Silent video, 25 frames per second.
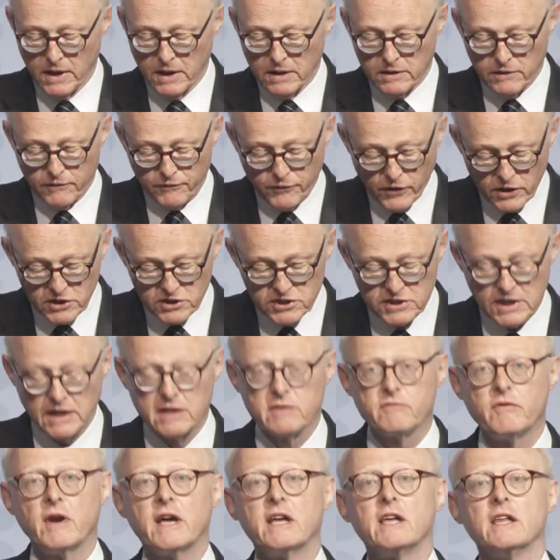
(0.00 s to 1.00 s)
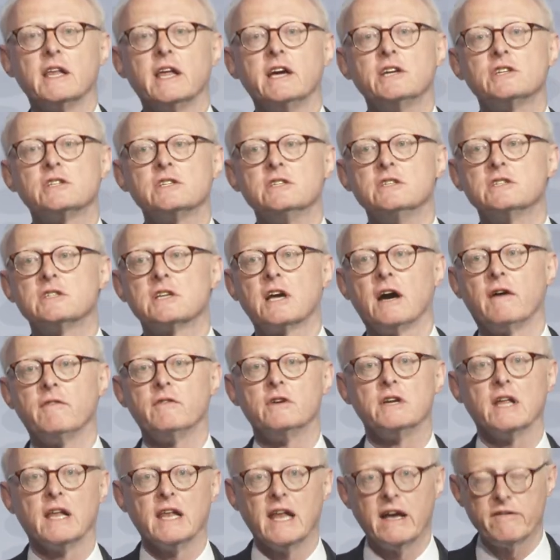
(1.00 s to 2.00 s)
The first set of regulations
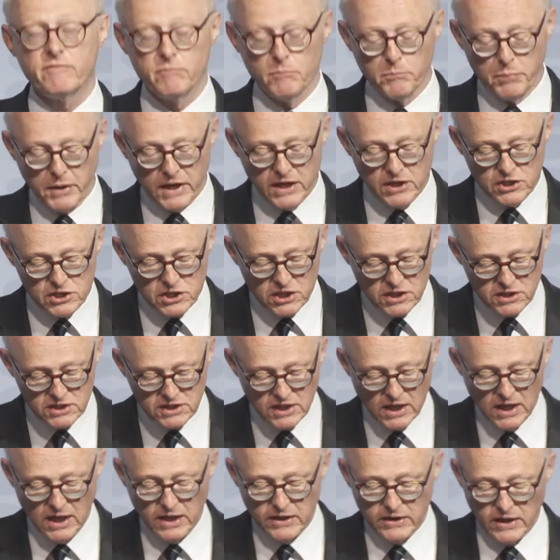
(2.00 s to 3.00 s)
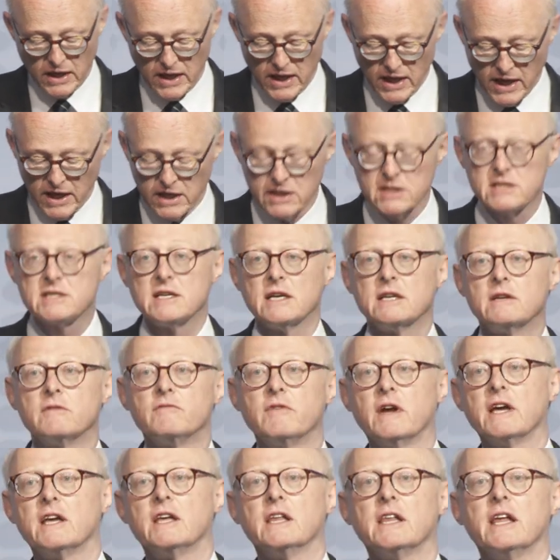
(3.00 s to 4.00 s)
covered 11 pages, the last set of
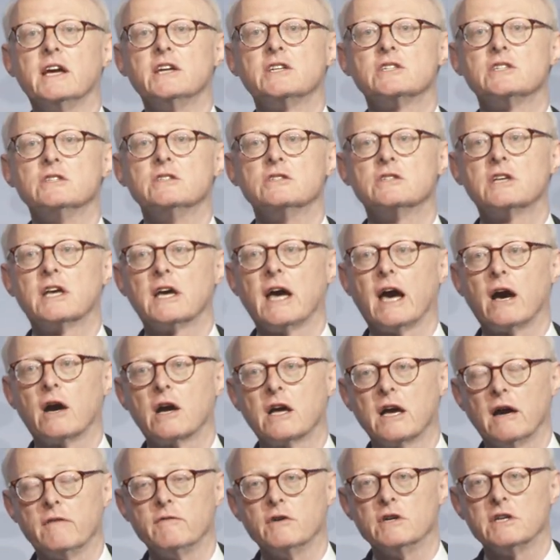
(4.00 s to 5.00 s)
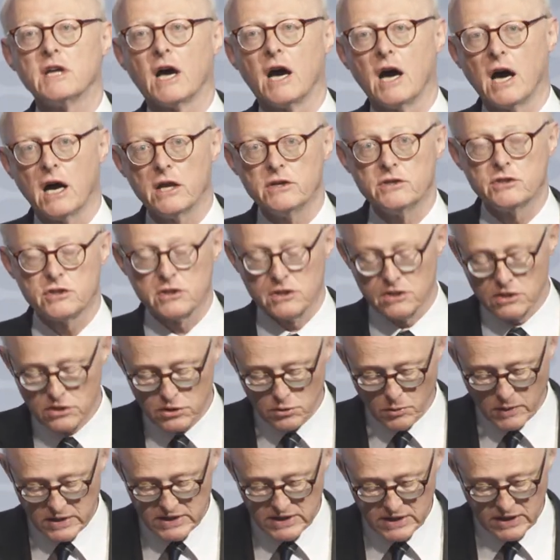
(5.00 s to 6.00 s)
regulations covered
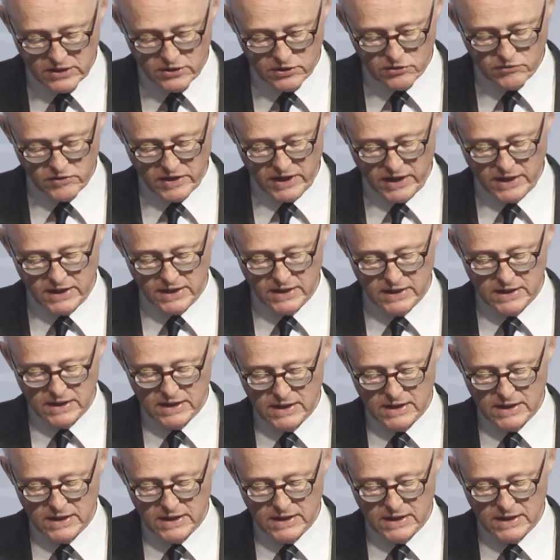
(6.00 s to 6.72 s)
123.